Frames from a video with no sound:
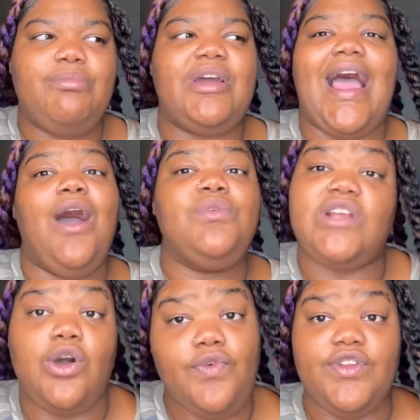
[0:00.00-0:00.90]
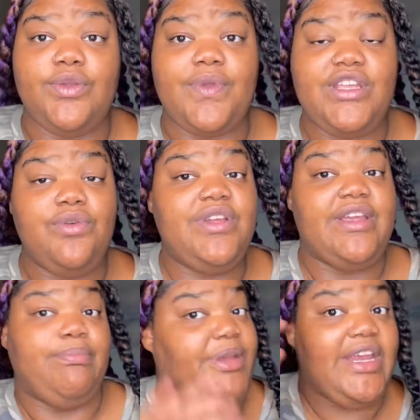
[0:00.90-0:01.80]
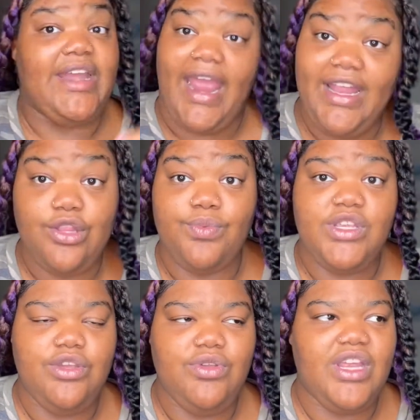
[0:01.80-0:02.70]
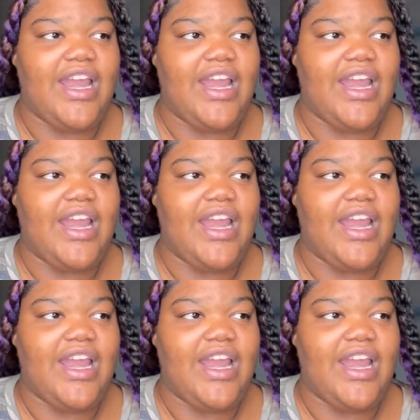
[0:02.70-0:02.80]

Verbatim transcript: but I was over the reunion being at the reunion.